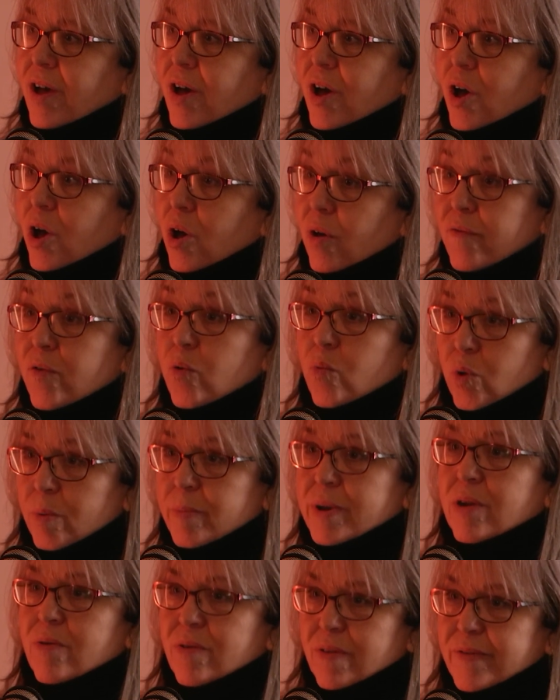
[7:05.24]
of a
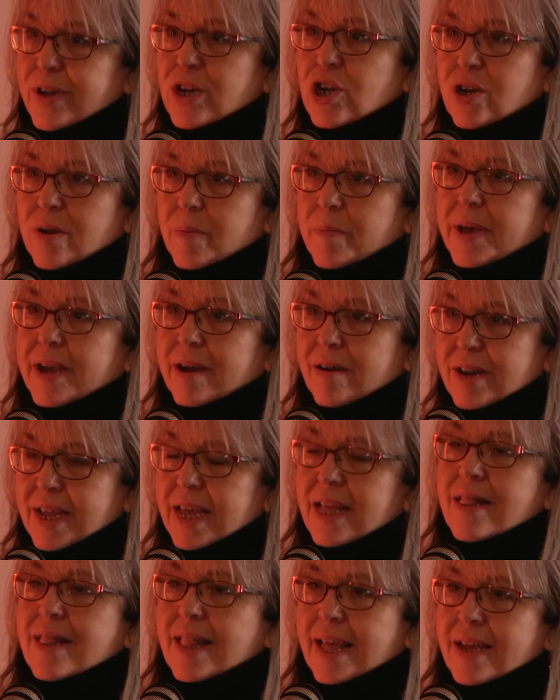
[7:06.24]
woman who's vision impaired
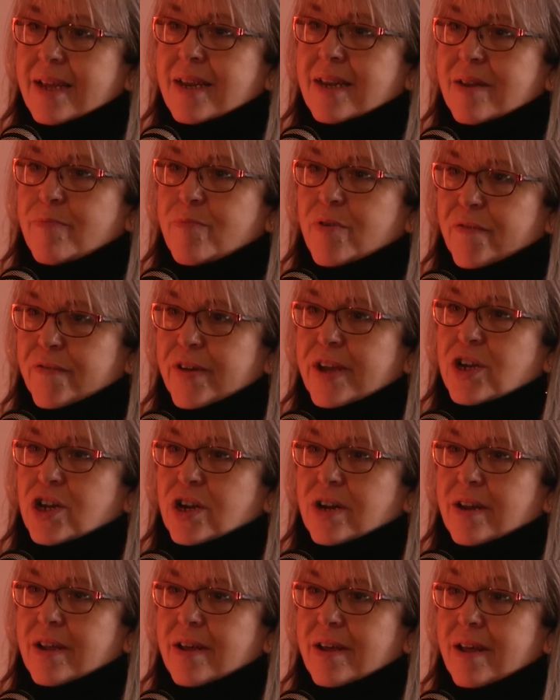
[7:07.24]
in that
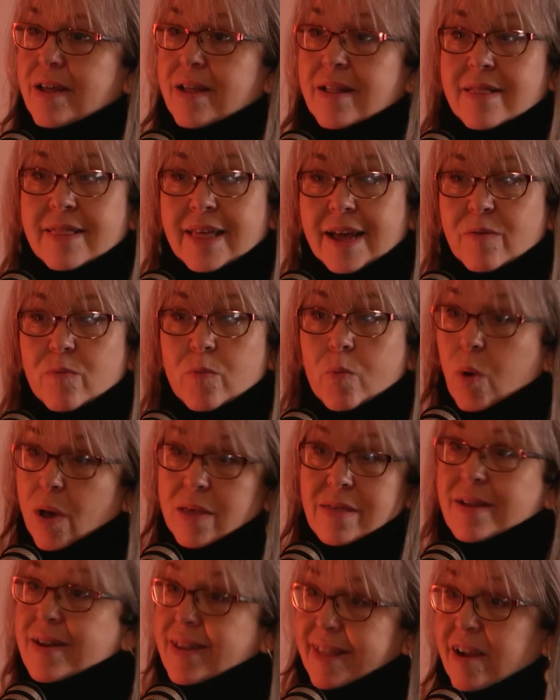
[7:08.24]
profession. That
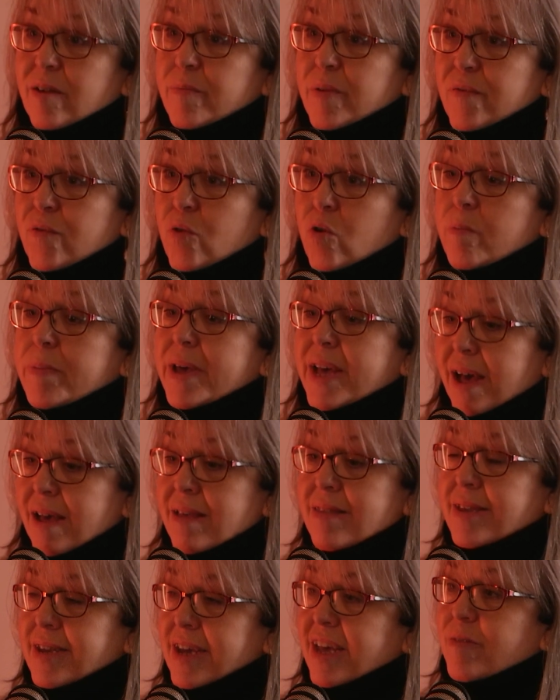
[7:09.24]
wasn't there before
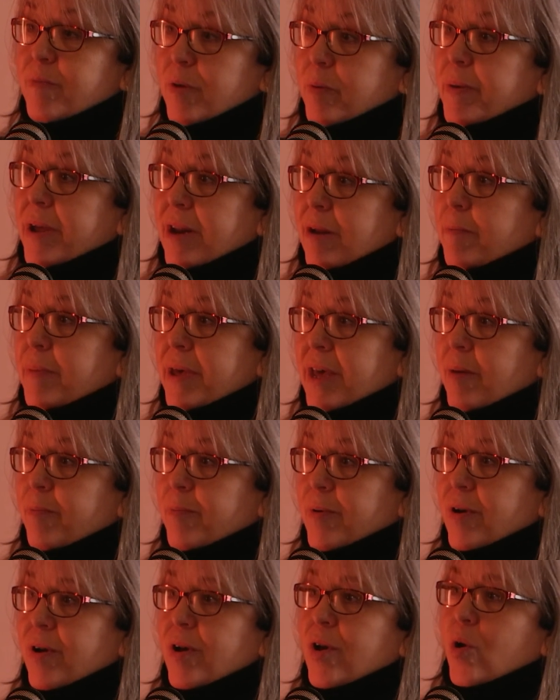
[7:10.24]
because textbook, pen and
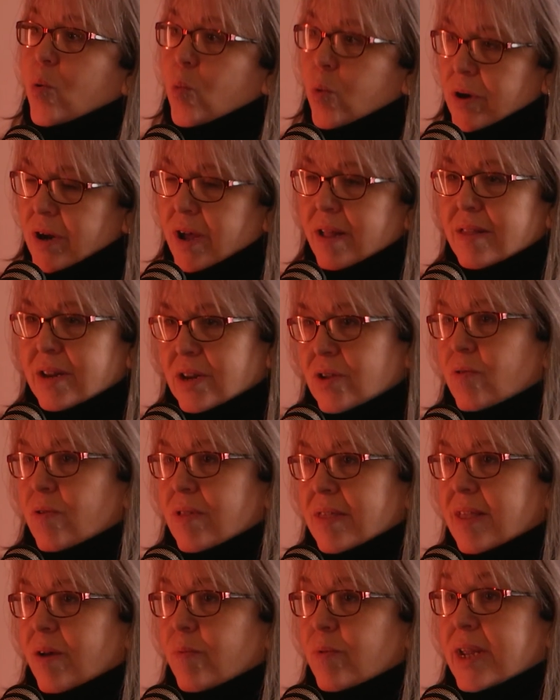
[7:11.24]
paper were not the
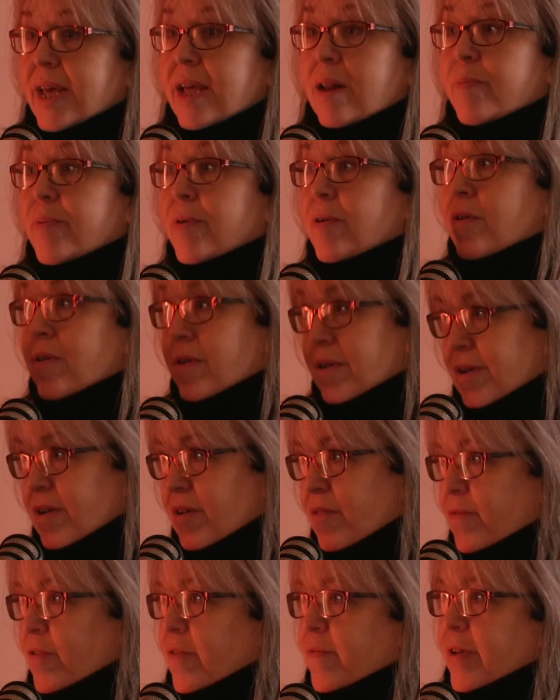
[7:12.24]
tools that would help her
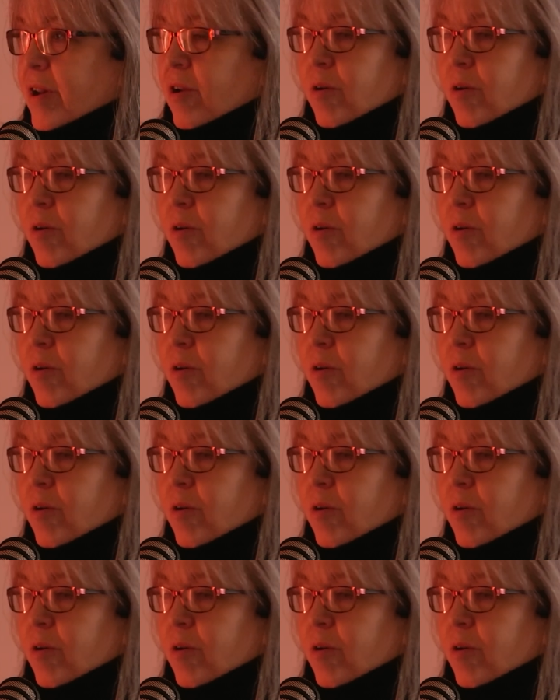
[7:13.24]
fulfill her